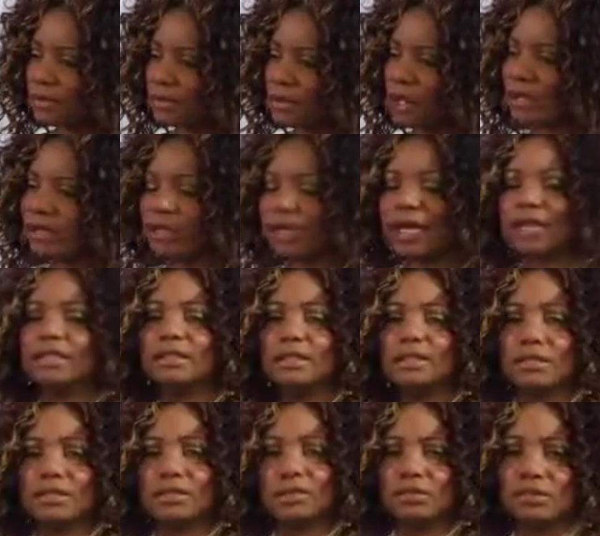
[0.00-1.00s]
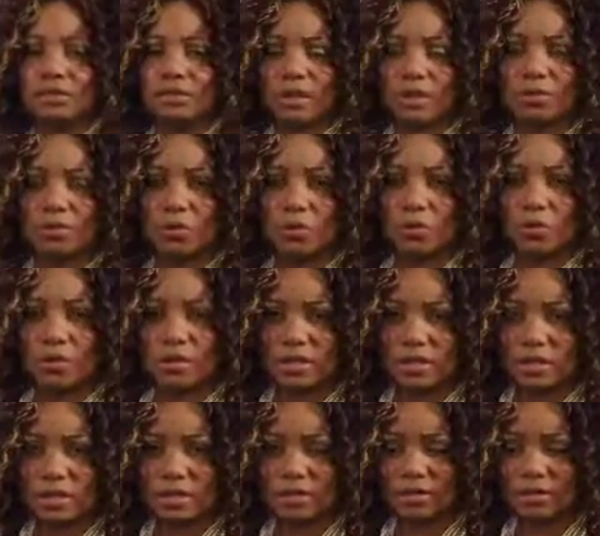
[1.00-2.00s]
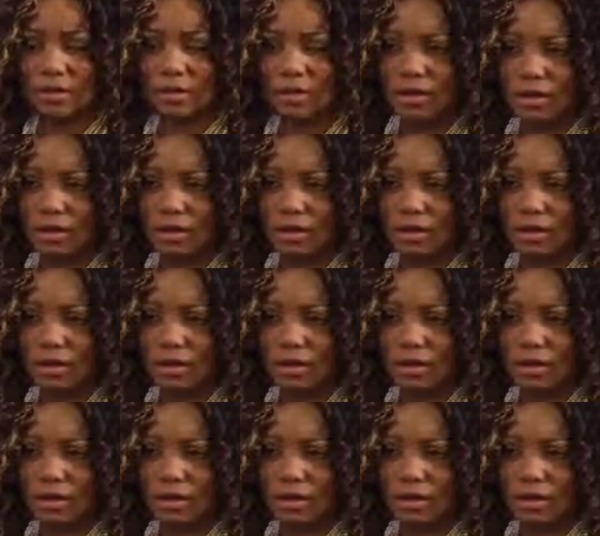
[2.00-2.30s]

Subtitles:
I like that he took that bold stance.